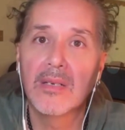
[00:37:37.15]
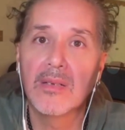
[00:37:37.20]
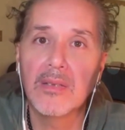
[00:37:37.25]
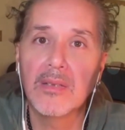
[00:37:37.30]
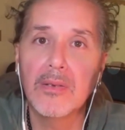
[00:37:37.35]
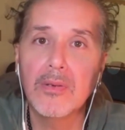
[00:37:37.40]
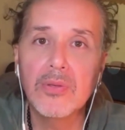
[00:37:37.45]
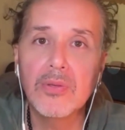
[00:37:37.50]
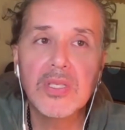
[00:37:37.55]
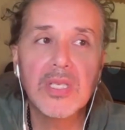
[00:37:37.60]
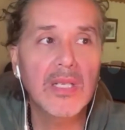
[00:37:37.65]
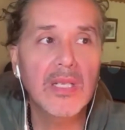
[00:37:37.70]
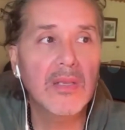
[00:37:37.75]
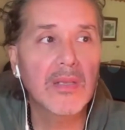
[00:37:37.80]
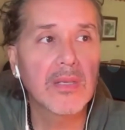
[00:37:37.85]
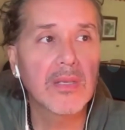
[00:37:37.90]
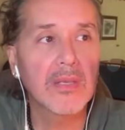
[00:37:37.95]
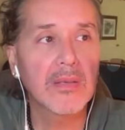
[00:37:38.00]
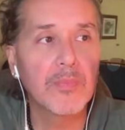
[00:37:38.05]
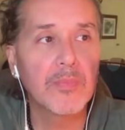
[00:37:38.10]
using
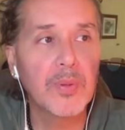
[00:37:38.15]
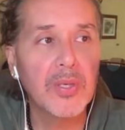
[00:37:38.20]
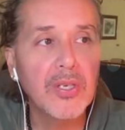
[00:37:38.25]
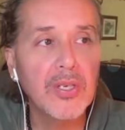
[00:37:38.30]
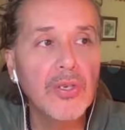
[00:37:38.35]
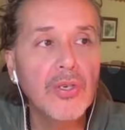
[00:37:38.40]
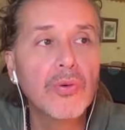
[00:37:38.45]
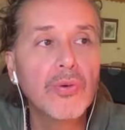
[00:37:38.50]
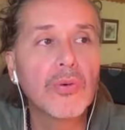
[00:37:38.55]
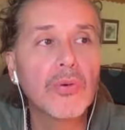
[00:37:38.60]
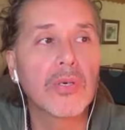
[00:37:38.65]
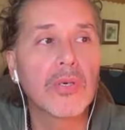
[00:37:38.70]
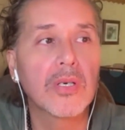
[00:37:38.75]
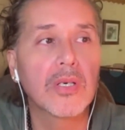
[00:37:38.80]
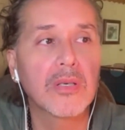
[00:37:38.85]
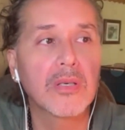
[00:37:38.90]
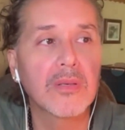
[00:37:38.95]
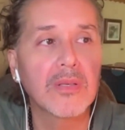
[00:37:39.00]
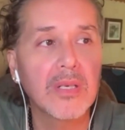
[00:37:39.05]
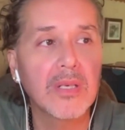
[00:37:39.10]
the
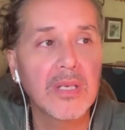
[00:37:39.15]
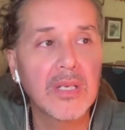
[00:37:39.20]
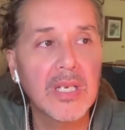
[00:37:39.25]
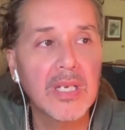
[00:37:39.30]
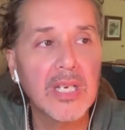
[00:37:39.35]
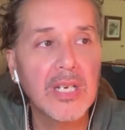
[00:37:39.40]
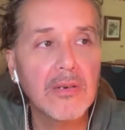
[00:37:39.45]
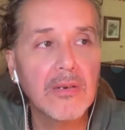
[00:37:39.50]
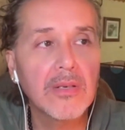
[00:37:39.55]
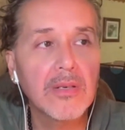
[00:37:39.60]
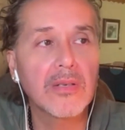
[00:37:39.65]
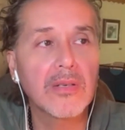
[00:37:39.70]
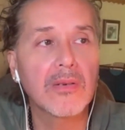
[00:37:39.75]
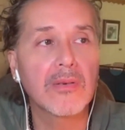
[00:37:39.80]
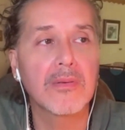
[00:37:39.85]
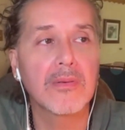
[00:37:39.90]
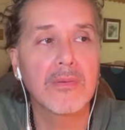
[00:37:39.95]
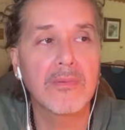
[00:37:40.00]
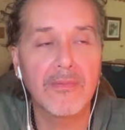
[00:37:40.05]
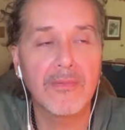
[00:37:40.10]
pure
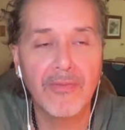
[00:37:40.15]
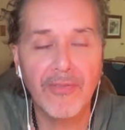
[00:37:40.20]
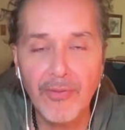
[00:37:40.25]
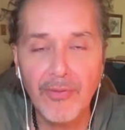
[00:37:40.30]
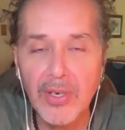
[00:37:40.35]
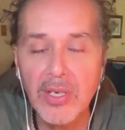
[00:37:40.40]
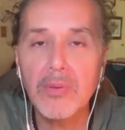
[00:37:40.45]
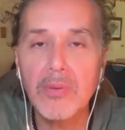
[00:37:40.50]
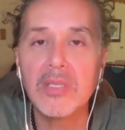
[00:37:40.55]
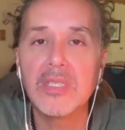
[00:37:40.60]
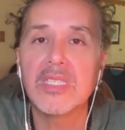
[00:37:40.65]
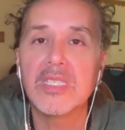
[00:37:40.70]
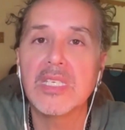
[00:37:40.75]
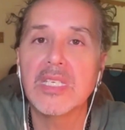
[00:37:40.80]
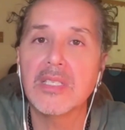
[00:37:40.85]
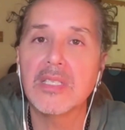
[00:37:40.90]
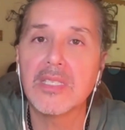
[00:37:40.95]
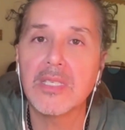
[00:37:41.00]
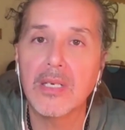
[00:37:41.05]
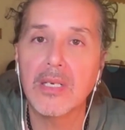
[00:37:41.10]
character
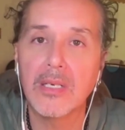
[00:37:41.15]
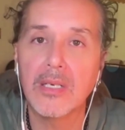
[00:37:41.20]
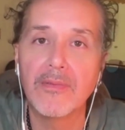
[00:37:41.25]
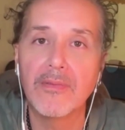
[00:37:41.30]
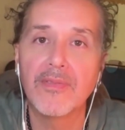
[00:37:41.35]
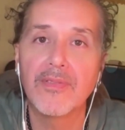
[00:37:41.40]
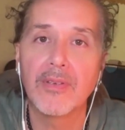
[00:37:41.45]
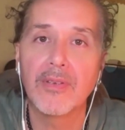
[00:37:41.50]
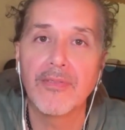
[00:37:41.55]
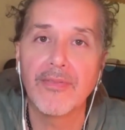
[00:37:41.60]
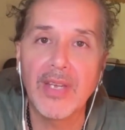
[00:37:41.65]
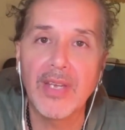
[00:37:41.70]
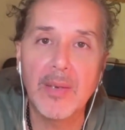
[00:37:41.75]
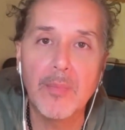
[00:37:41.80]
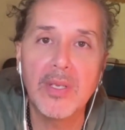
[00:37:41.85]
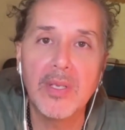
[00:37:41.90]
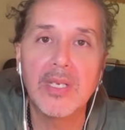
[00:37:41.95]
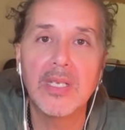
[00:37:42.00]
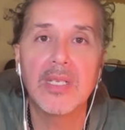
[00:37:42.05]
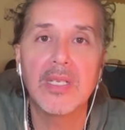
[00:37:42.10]
frequencies of the
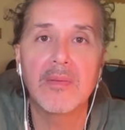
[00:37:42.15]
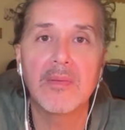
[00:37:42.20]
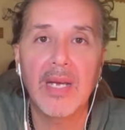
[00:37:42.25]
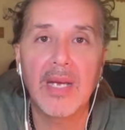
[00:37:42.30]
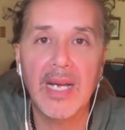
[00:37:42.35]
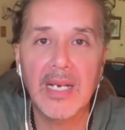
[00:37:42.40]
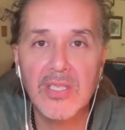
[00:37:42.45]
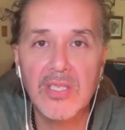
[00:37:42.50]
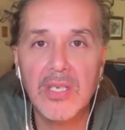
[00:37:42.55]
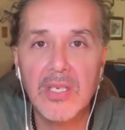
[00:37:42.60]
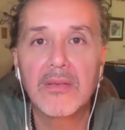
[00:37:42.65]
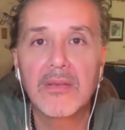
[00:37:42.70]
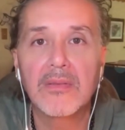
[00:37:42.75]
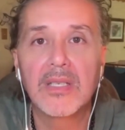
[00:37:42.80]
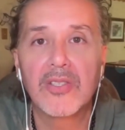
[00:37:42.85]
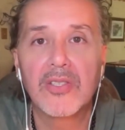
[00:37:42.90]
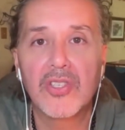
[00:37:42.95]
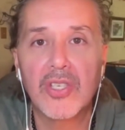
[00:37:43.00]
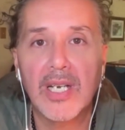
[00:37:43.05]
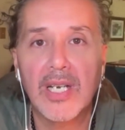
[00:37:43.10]
feminine and
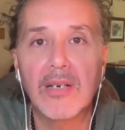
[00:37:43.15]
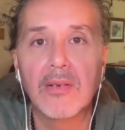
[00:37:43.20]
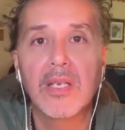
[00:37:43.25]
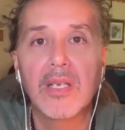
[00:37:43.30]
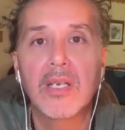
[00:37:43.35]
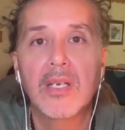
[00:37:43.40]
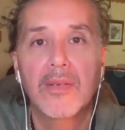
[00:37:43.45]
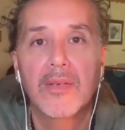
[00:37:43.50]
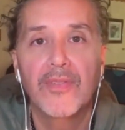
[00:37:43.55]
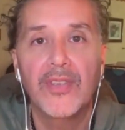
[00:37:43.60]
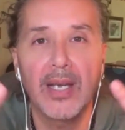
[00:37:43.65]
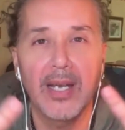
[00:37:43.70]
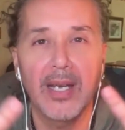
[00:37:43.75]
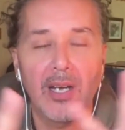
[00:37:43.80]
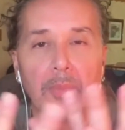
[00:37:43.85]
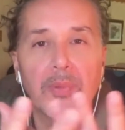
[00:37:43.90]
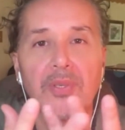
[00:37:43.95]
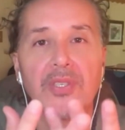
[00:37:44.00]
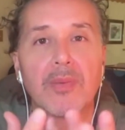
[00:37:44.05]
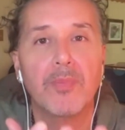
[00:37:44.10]
masculine child to
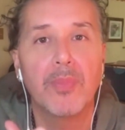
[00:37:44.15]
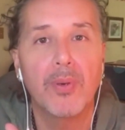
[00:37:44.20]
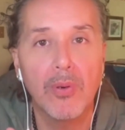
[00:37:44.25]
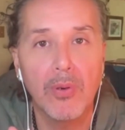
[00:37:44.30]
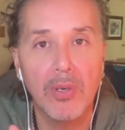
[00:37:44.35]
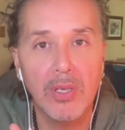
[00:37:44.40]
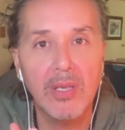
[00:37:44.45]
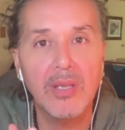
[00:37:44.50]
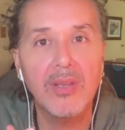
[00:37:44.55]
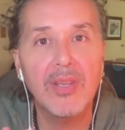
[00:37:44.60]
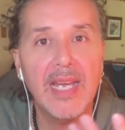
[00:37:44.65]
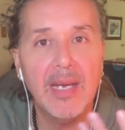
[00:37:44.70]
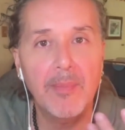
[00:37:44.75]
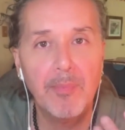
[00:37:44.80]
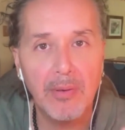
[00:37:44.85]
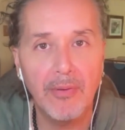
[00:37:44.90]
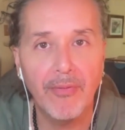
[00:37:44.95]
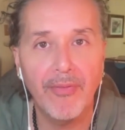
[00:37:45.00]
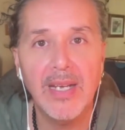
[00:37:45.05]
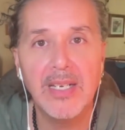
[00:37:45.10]
help support that
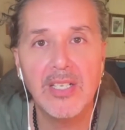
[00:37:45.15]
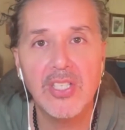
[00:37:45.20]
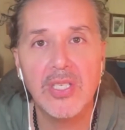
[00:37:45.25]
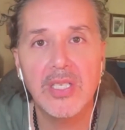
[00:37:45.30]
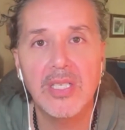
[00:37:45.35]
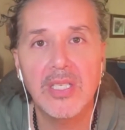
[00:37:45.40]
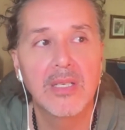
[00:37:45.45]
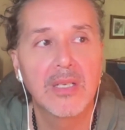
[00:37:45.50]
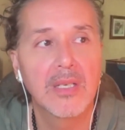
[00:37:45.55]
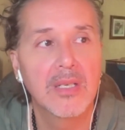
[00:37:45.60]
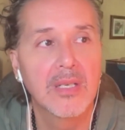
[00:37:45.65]
perfection.